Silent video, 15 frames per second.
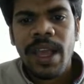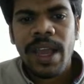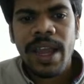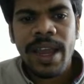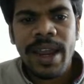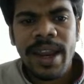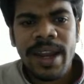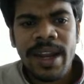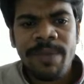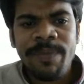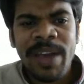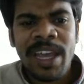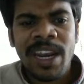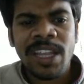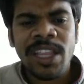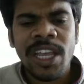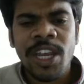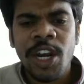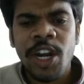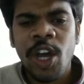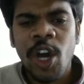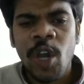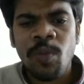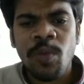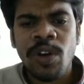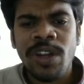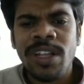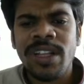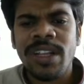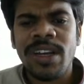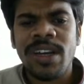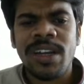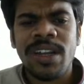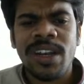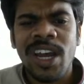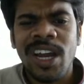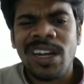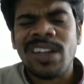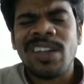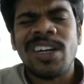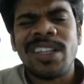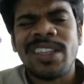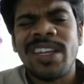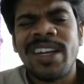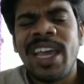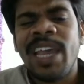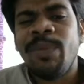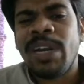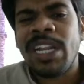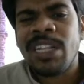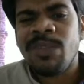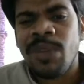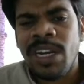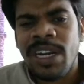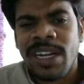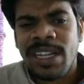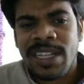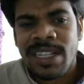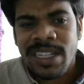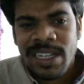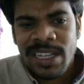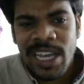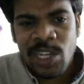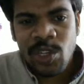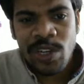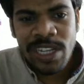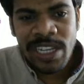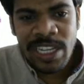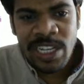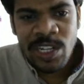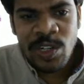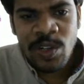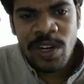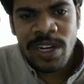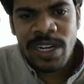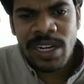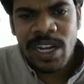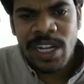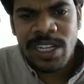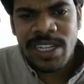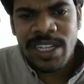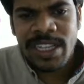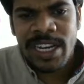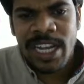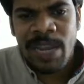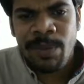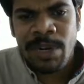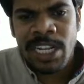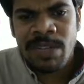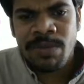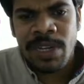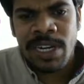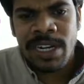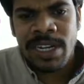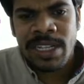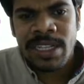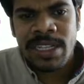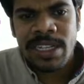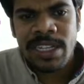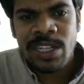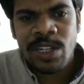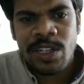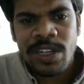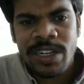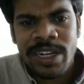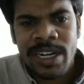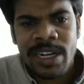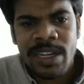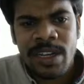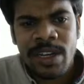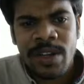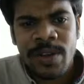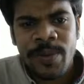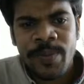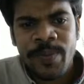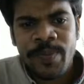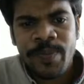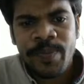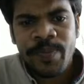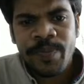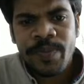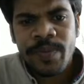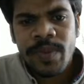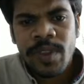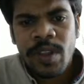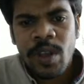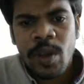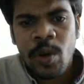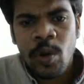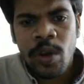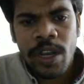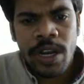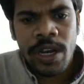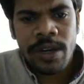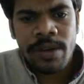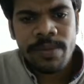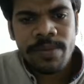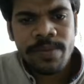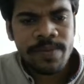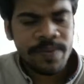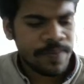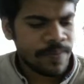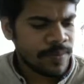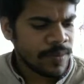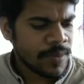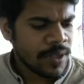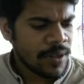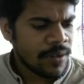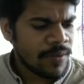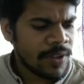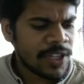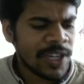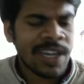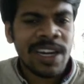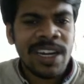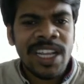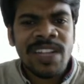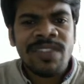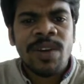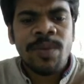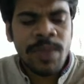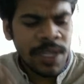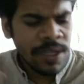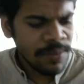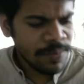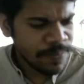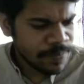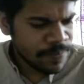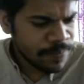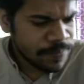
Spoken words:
And parathyroid hormone is not cause the diabetes mellitus. Actually, insulin causes the diabetes mellitus. Insulin and glucagon, which are released from the.